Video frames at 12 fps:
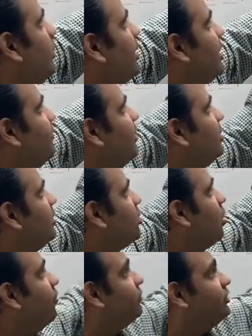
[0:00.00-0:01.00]
divisor
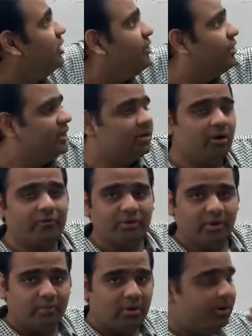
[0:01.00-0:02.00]
of this set of
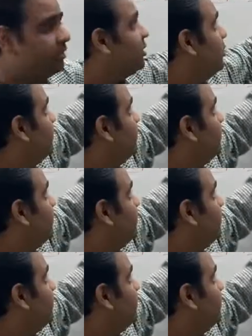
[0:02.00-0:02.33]
numbers, the